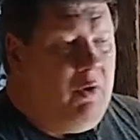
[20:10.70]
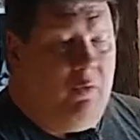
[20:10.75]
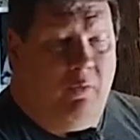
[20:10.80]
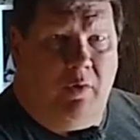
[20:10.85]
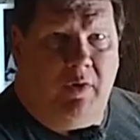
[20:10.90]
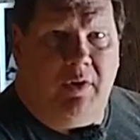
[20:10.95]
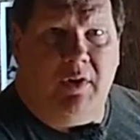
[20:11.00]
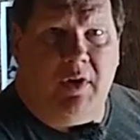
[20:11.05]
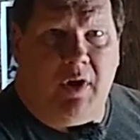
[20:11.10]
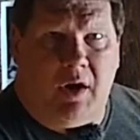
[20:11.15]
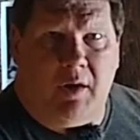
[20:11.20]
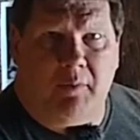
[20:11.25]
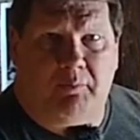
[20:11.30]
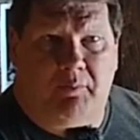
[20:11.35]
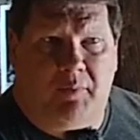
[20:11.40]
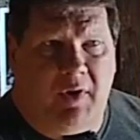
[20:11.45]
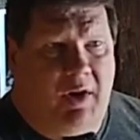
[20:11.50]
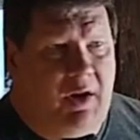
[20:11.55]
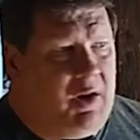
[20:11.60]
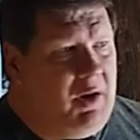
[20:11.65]
It would
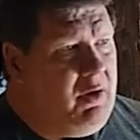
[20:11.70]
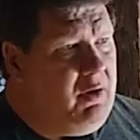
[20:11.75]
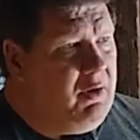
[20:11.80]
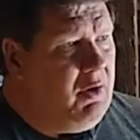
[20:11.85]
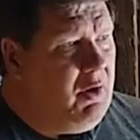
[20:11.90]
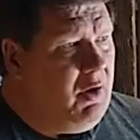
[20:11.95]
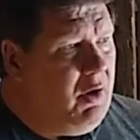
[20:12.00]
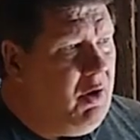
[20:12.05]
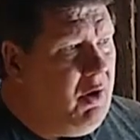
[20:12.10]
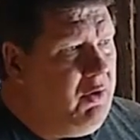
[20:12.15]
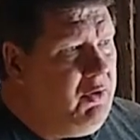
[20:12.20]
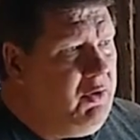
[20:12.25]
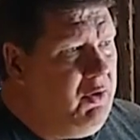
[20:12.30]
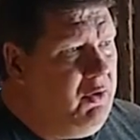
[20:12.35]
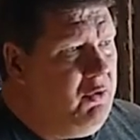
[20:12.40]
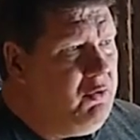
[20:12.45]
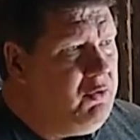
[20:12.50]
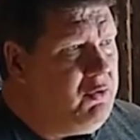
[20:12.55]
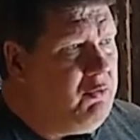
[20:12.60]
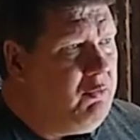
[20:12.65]
not be
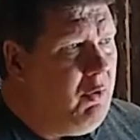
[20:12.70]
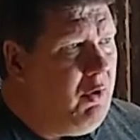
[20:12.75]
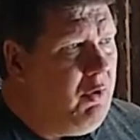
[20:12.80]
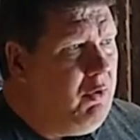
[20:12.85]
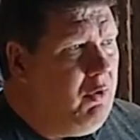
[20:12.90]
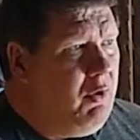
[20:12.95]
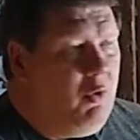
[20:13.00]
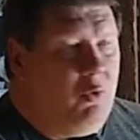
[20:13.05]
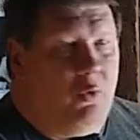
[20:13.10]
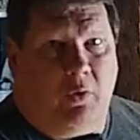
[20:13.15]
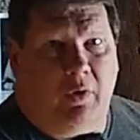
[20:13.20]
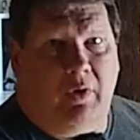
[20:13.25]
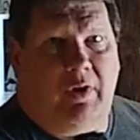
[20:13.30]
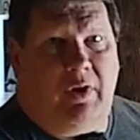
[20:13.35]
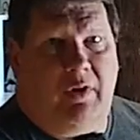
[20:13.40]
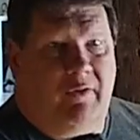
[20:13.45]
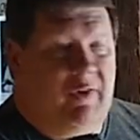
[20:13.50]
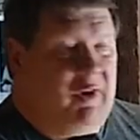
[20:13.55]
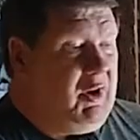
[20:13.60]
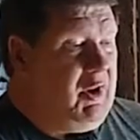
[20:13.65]
unusual
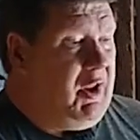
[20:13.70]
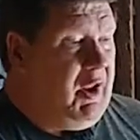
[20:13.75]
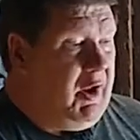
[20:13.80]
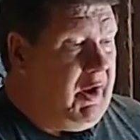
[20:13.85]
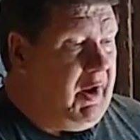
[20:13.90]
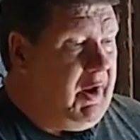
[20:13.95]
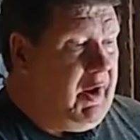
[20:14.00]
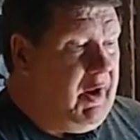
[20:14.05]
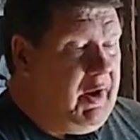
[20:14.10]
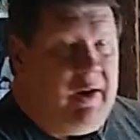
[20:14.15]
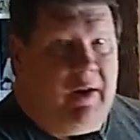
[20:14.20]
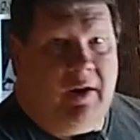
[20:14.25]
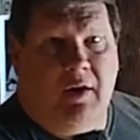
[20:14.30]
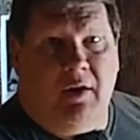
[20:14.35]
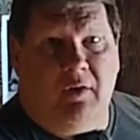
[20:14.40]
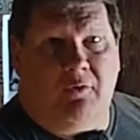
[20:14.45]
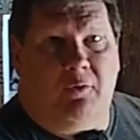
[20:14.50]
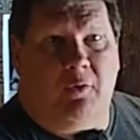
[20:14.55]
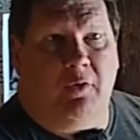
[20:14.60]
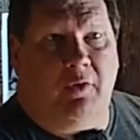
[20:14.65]
or even gay
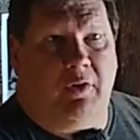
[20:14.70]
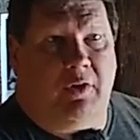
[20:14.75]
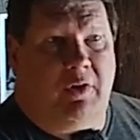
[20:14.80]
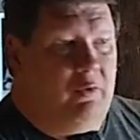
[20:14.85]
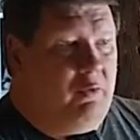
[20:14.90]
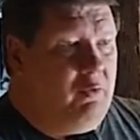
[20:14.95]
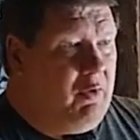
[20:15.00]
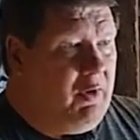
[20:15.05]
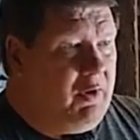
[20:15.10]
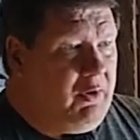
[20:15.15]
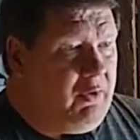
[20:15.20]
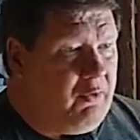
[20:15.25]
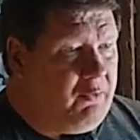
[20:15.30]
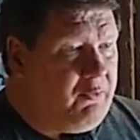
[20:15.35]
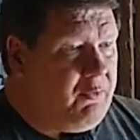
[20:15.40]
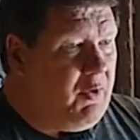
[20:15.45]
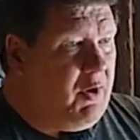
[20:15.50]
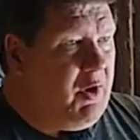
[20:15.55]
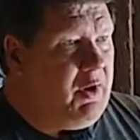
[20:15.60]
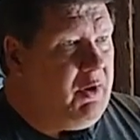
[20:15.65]
for you and
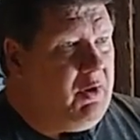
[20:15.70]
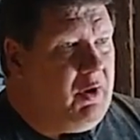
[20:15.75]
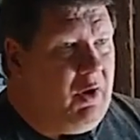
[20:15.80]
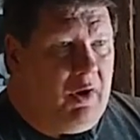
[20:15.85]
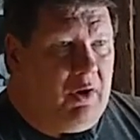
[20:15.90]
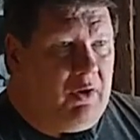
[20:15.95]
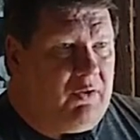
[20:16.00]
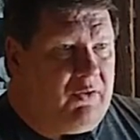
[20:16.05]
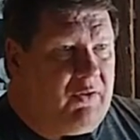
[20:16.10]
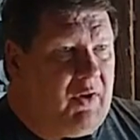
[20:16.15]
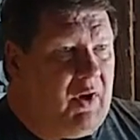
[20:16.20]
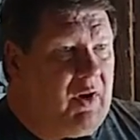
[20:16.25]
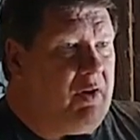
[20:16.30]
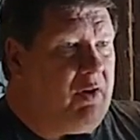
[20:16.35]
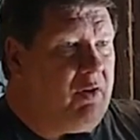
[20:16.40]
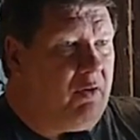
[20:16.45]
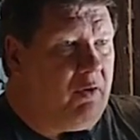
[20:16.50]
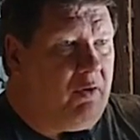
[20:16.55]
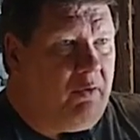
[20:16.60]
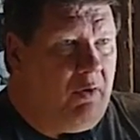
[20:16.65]
your friend say
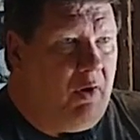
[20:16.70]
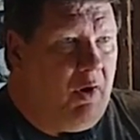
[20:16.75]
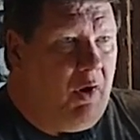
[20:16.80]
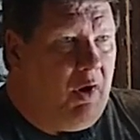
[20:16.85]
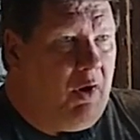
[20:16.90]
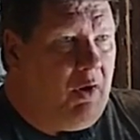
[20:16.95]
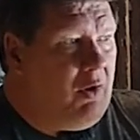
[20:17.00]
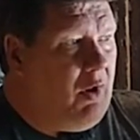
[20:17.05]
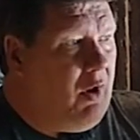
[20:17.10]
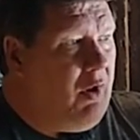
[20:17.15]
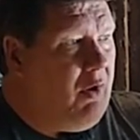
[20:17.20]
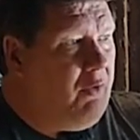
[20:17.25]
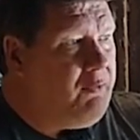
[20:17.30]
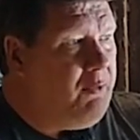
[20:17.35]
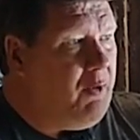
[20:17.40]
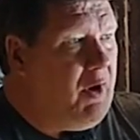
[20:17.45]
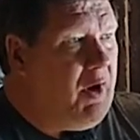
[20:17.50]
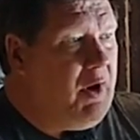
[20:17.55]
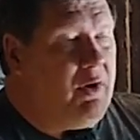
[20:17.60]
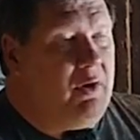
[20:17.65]
to your
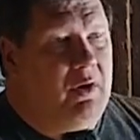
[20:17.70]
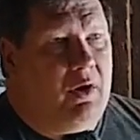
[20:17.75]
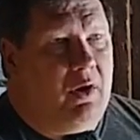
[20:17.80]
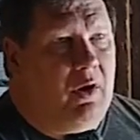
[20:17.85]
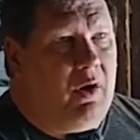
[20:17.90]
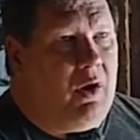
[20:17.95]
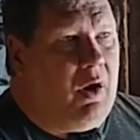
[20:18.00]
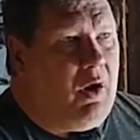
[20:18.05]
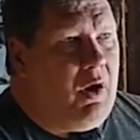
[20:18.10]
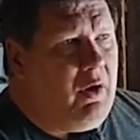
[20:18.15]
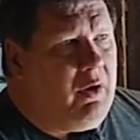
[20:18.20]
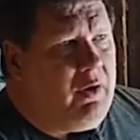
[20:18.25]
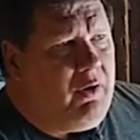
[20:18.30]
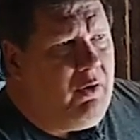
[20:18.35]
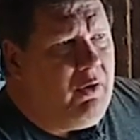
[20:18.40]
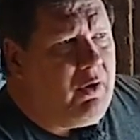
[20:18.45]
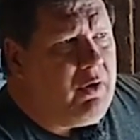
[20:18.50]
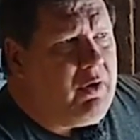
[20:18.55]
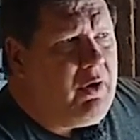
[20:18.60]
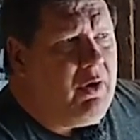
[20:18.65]
friend, oh,
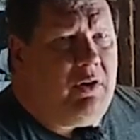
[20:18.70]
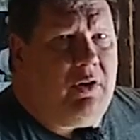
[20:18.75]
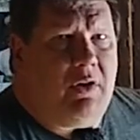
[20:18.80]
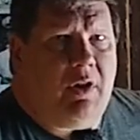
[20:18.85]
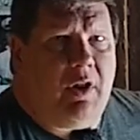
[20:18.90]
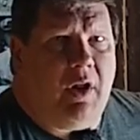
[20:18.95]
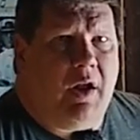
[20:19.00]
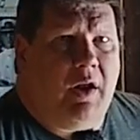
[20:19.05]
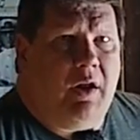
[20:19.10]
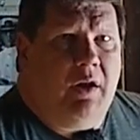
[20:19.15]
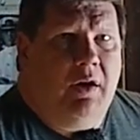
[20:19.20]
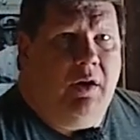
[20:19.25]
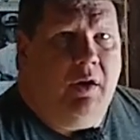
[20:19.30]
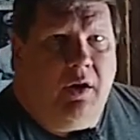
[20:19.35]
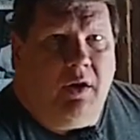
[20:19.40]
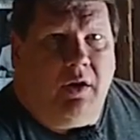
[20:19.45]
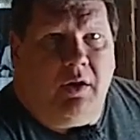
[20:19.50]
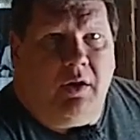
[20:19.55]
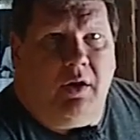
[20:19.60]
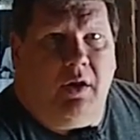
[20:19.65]
you look good today,
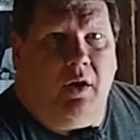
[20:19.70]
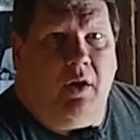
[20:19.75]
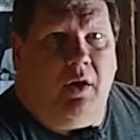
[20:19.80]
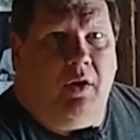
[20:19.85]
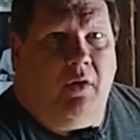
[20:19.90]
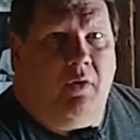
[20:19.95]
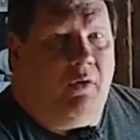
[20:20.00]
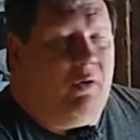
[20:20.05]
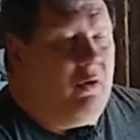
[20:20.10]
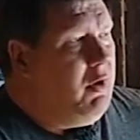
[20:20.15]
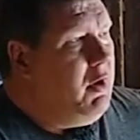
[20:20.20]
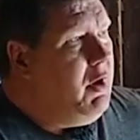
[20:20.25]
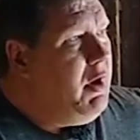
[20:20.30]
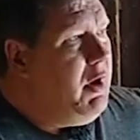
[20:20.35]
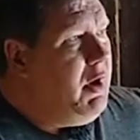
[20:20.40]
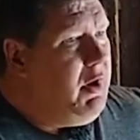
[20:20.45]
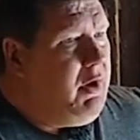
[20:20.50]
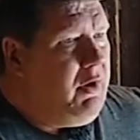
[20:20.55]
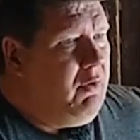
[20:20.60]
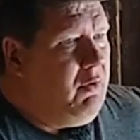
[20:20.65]
you know, or
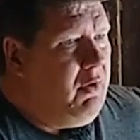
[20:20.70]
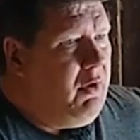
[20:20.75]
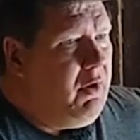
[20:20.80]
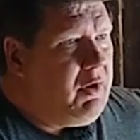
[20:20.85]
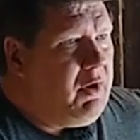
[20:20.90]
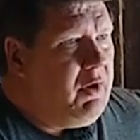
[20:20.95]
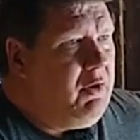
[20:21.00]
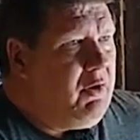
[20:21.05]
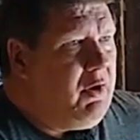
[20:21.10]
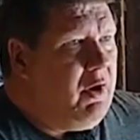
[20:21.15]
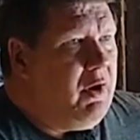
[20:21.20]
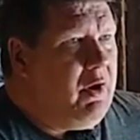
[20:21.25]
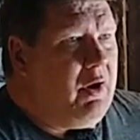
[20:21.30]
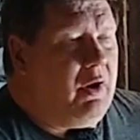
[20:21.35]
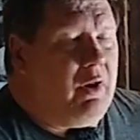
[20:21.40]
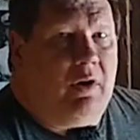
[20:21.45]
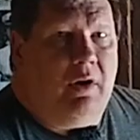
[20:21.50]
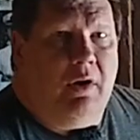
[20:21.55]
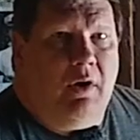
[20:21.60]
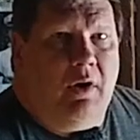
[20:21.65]
hey, you're looking
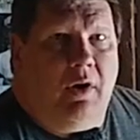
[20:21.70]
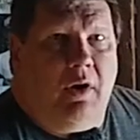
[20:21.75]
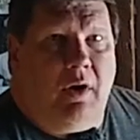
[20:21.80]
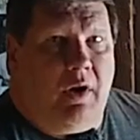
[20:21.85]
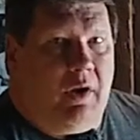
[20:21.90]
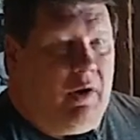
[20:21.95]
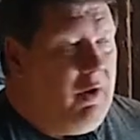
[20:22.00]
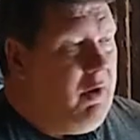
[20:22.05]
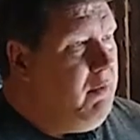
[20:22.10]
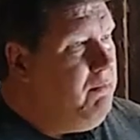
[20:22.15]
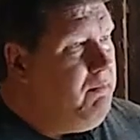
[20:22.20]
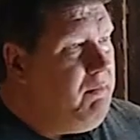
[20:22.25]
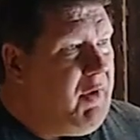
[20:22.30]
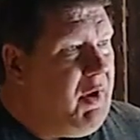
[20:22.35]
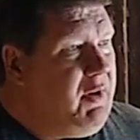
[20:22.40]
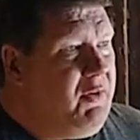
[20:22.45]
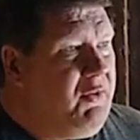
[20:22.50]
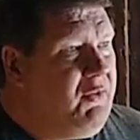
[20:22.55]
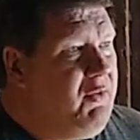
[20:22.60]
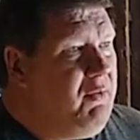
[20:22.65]
good. That
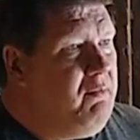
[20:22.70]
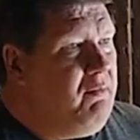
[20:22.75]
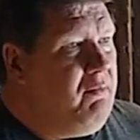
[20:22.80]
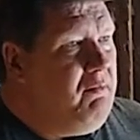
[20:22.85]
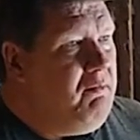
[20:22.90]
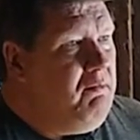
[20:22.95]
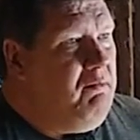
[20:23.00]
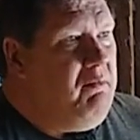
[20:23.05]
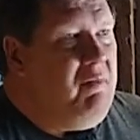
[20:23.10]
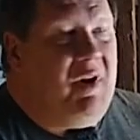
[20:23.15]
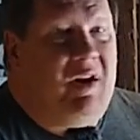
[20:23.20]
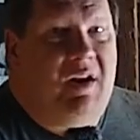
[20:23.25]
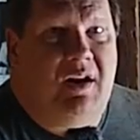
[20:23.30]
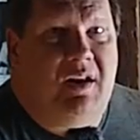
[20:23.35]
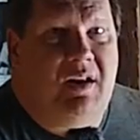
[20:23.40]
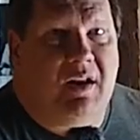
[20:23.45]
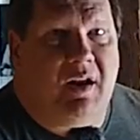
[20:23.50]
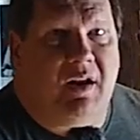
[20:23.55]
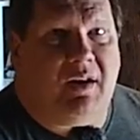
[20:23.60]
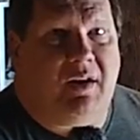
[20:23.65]
doesn't
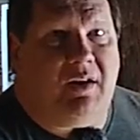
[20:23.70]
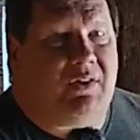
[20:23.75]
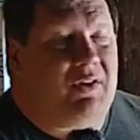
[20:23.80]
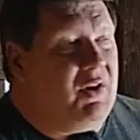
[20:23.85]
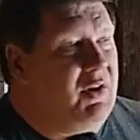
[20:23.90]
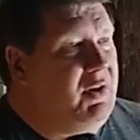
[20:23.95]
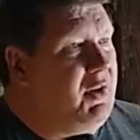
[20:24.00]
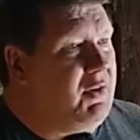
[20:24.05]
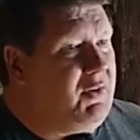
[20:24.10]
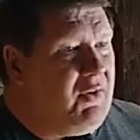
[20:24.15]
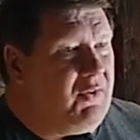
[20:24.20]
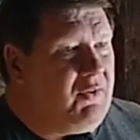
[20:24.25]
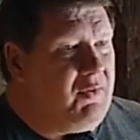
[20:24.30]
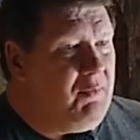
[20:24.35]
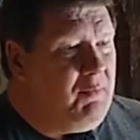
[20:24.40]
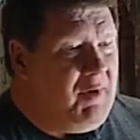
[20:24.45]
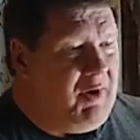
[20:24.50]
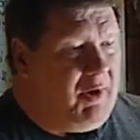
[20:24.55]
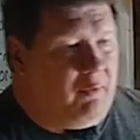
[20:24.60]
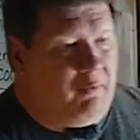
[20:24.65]
mean anything. That
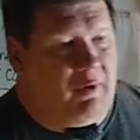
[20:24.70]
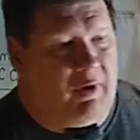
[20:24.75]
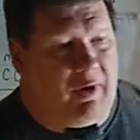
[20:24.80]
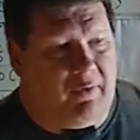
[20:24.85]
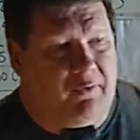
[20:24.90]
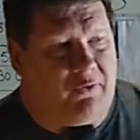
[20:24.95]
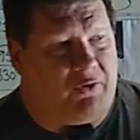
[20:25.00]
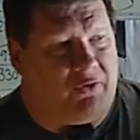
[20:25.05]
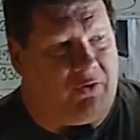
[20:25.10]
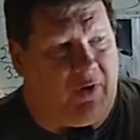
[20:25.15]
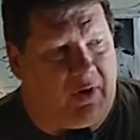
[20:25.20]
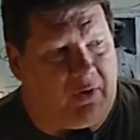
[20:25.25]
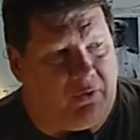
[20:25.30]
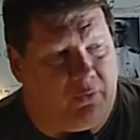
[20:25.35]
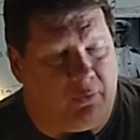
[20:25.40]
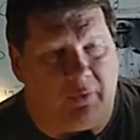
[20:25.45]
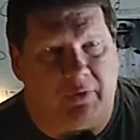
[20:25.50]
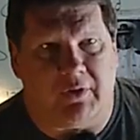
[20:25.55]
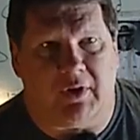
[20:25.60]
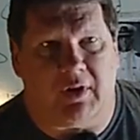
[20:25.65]
doesn't mean I want to have
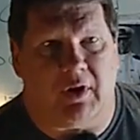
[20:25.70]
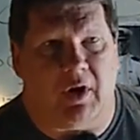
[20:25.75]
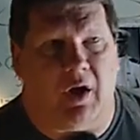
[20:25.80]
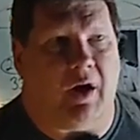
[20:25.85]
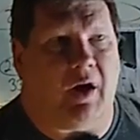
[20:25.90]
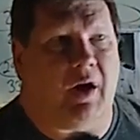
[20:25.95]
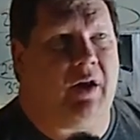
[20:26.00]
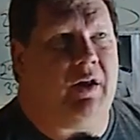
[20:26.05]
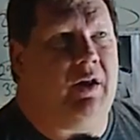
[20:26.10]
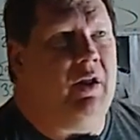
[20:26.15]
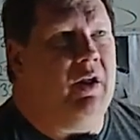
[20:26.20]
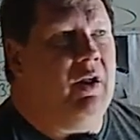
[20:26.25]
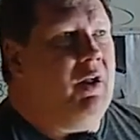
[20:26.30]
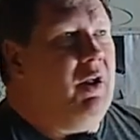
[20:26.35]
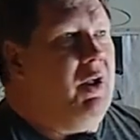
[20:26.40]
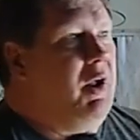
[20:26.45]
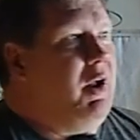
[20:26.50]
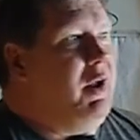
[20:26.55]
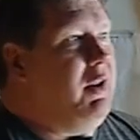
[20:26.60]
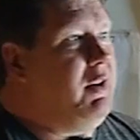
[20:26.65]
sex with the guy.
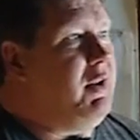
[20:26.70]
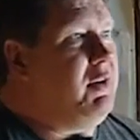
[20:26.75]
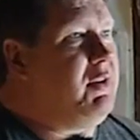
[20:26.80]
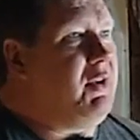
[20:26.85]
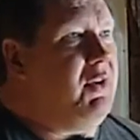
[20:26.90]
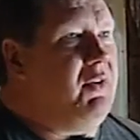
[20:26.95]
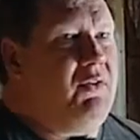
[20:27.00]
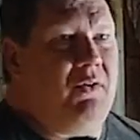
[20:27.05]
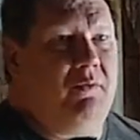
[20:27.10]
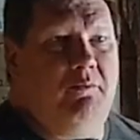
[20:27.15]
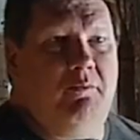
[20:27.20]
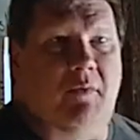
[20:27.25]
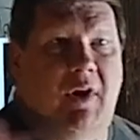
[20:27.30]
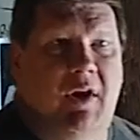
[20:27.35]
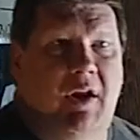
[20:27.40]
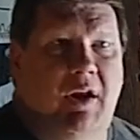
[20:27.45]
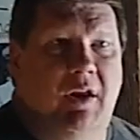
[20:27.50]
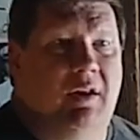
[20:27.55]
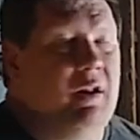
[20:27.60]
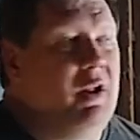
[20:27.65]
That doesn't
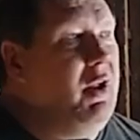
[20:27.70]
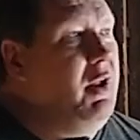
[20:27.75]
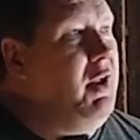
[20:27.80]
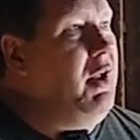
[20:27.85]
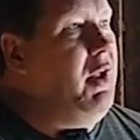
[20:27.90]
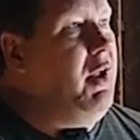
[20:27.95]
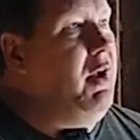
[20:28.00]
mean